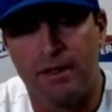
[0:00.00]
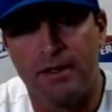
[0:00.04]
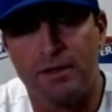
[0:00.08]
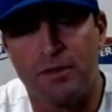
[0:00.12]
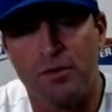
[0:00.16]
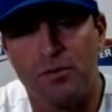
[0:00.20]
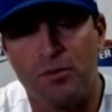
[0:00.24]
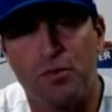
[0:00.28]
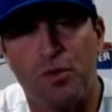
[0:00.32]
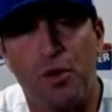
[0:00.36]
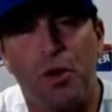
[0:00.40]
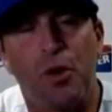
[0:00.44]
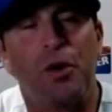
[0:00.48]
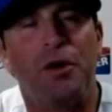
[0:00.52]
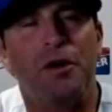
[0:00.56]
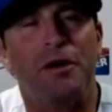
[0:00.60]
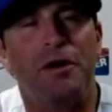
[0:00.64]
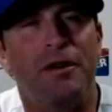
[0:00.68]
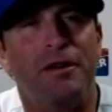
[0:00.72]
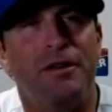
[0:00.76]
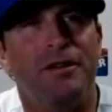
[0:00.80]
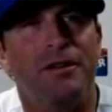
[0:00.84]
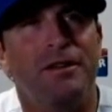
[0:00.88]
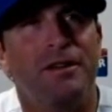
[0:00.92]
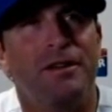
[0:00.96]

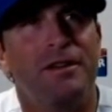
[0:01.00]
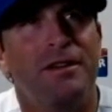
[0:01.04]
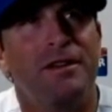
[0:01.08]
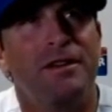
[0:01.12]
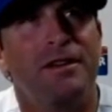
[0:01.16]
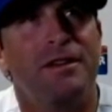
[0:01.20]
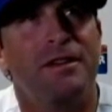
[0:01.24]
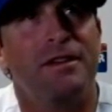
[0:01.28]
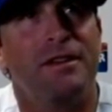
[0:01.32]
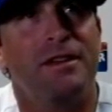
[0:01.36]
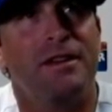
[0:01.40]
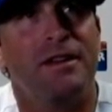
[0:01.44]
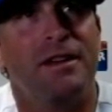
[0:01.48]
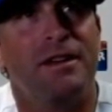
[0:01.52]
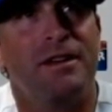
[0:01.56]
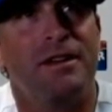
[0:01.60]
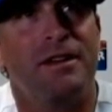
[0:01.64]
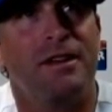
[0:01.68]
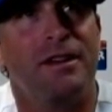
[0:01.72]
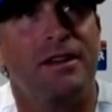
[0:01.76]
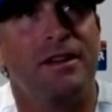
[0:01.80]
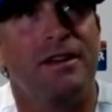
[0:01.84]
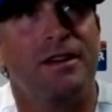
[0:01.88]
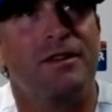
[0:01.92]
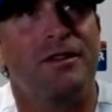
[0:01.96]
important
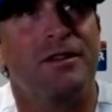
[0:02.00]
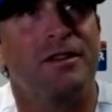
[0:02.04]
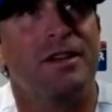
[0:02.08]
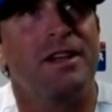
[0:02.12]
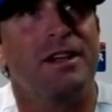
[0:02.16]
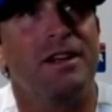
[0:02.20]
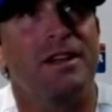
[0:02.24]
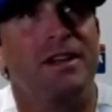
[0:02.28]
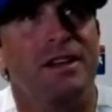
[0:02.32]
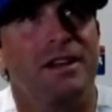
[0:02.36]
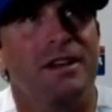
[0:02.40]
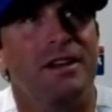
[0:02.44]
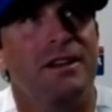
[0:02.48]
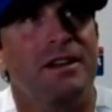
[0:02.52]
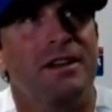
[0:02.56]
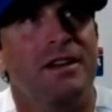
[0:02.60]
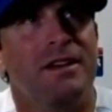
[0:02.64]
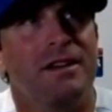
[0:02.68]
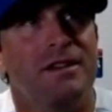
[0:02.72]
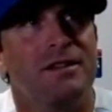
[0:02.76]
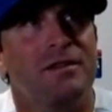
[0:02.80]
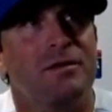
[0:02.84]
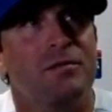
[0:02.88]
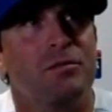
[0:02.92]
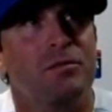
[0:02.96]
to this city.
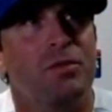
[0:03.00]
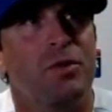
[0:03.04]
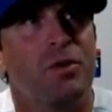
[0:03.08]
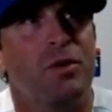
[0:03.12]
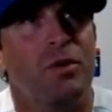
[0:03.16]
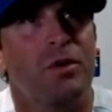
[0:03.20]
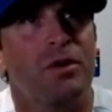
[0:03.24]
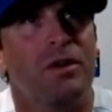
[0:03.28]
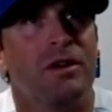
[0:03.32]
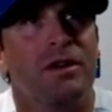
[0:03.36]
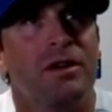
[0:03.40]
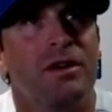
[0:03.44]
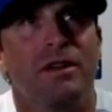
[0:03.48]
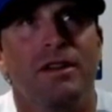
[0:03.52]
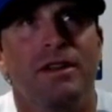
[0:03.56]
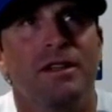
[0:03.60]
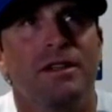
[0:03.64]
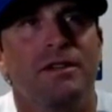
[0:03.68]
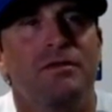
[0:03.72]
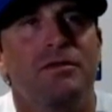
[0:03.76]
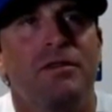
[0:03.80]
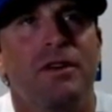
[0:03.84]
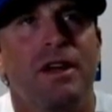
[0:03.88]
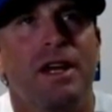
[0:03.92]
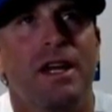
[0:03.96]
He's important to
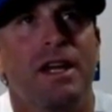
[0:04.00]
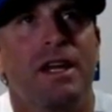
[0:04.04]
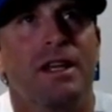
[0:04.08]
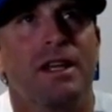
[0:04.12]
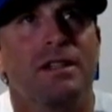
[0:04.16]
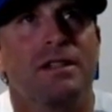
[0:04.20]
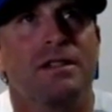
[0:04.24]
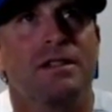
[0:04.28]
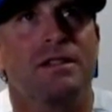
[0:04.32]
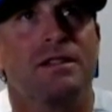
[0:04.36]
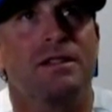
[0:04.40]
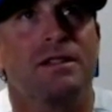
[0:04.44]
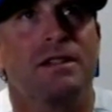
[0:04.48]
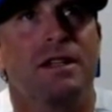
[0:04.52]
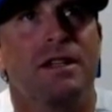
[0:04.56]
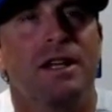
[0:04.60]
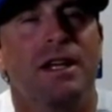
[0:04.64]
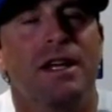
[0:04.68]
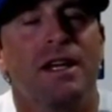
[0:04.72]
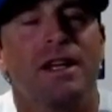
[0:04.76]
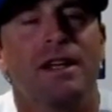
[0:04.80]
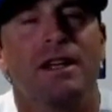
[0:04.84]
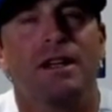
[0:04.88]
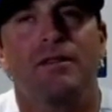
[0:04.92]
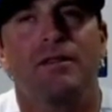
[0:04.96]
these fans.
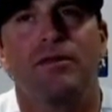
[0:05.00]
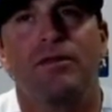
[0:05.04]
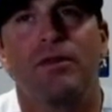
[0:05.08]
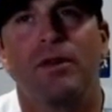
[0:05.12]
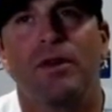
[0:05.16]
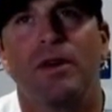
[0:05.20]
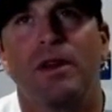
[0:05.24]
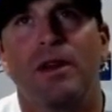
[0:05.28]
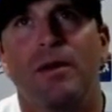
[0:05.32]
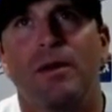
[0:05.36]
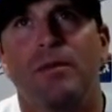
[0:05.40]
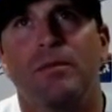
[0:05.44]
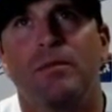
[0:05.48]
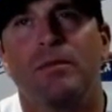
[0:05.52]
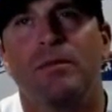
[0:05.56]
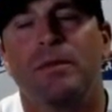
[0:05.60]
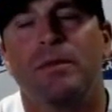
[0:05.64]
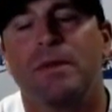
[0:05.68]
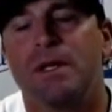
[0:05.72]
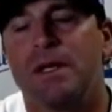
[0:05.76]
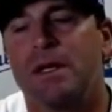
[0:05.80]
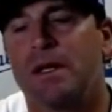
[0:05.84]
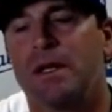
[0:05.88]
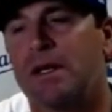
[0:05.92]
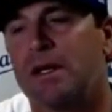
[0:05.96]
And for him
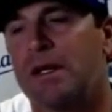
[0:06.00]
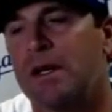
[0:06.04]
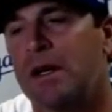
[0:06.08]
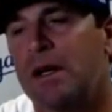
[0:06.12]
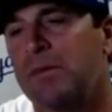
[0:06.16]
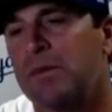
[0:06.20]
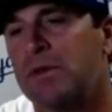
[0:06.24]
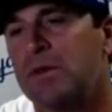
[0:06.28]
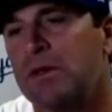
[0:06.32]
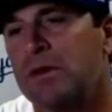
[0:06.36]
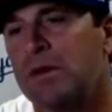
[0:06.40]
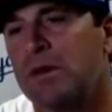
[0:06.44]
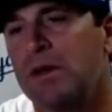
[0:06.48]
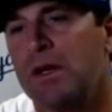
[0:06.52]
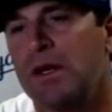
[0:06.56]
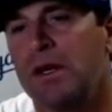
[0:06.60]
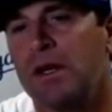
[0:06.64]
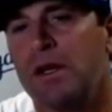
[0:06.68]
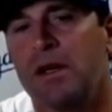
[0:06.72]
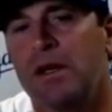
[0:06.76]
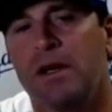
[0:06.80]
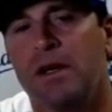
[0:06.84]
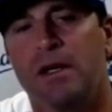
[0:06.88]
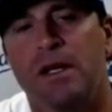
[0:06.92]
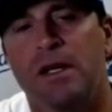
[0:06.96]
to get an
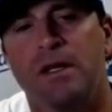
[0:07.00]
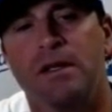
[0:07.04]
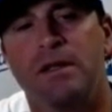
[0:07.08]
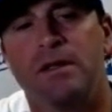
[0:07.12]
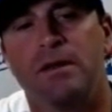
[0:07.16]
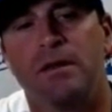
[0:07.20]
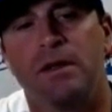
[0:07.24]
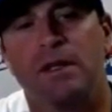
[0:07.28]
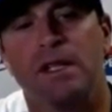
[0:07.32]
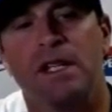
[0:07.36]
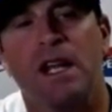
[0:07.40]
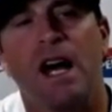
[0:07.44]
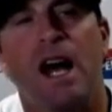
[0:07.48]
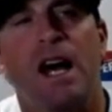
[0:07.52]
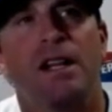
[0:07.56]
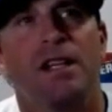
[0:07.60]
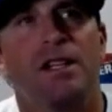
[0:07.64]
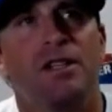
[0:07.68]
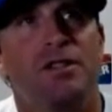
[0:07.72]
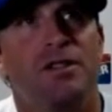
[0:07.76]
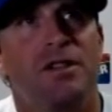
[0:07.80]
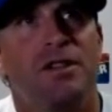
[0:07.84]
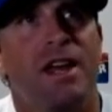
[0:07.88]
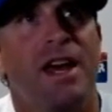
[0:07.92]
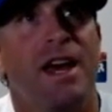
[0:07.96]
opportunity to
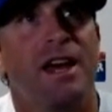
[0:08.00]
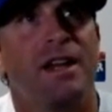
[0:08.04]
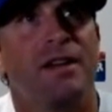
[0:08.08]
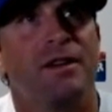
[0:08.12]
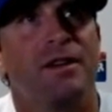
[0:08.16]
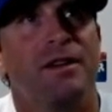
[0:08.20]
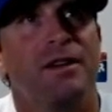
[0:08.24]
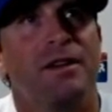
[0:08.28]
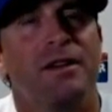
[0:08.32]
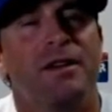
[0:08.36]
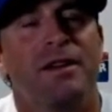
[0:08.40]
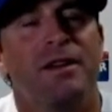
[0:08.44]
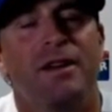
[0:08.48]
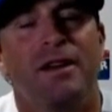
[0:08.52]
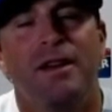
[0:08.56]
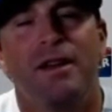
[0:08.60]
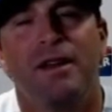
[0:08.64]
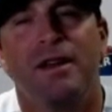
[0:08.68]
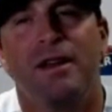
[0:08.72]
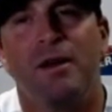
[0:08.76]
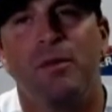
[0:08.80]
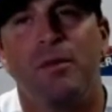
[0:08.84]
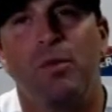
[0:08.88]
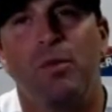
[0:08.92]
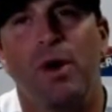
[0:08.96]
acknowledge that and
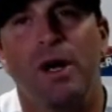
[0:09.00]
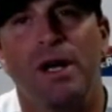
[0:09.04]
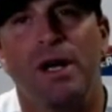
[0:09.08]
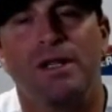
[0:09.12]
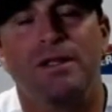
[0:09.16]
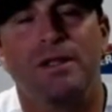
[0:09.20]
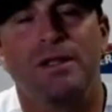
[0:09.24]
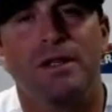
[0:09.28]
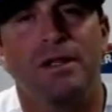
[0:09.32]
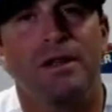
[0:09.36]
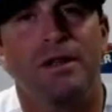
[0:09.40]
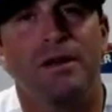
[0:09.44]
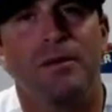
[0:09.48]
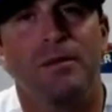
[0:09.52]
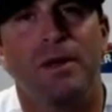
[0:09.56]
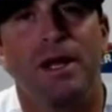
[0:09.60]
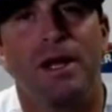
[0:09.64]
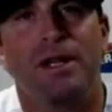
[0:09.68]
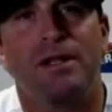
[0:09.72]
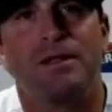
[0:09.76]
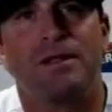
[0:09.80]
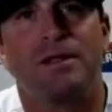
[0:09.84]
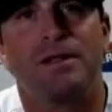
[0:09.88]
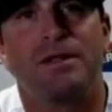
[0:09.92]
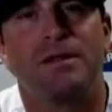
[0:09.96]
embrace it,
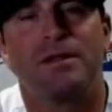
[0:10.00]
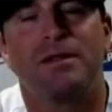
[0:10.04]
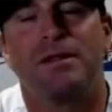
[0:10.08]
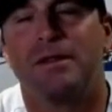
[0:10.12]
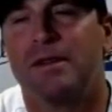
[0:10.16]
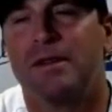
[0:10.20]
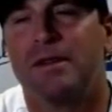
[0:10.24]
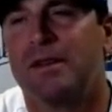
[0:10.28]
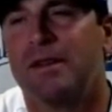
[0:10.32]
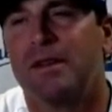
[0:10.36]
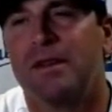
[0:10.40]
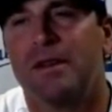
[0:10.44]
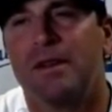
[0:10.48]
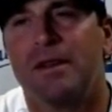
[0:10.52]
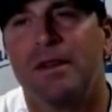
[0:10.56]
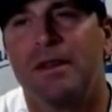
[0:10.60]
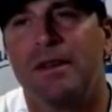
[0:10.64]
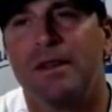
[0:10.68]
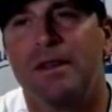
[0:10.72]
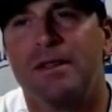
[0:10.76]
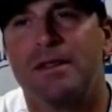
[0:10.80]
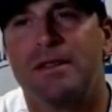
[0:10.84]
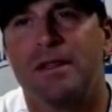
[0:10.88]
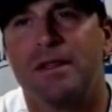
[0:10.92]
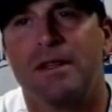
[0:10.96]
that's
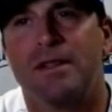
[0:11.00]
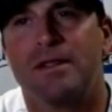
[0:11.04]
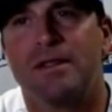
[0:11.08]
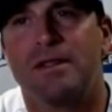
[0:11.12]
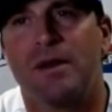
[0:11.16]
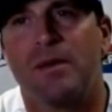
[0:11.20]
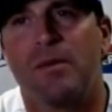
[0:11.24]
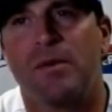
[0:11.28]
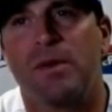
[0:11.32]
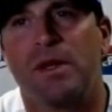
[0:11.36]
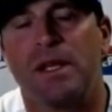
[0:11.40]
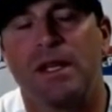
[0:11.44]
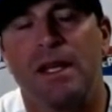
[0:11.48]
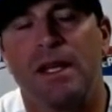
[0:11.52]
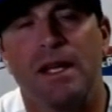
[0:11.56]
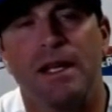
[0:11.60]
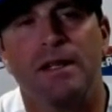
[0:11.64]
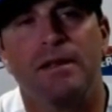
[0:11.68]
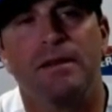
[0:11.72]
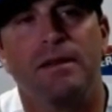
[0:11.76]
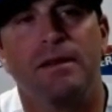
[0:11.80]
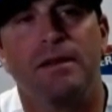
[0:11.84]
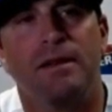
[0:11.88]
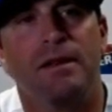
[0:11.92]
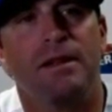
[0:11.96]
something
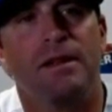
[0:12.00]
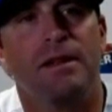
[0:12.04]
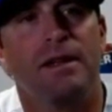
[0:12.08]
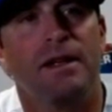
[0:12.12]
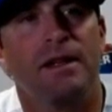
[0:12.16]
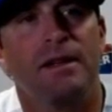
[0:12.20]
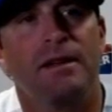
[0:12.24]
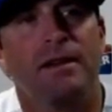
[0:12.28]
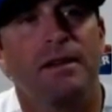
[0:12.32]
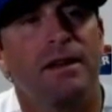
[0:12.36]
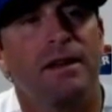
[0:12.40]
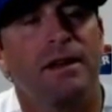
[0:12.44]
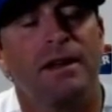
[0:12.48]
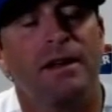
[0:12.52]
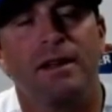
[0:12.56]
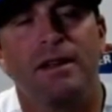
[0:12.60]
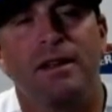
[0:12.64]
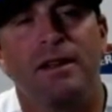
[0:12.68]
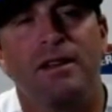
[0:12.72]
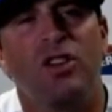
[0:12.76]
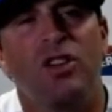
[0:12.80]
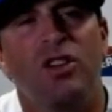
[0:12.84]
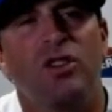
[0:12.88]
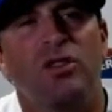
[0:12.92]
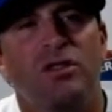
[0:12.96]
that
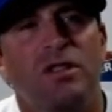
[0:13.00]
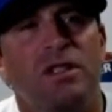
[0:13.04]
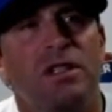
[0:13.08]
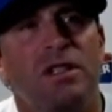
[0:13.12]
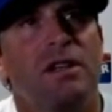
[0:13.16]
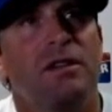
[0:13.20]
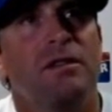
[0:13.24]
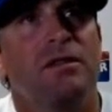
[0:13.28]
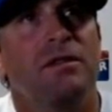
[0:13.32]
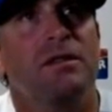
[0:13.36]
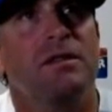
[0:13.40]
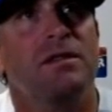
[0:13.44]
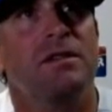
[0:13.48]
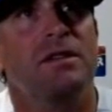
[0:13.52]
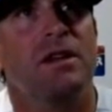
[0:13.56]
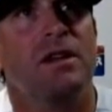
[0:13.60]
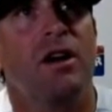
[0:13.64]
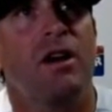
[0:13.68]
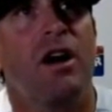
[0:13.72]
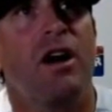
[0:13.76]
you don't see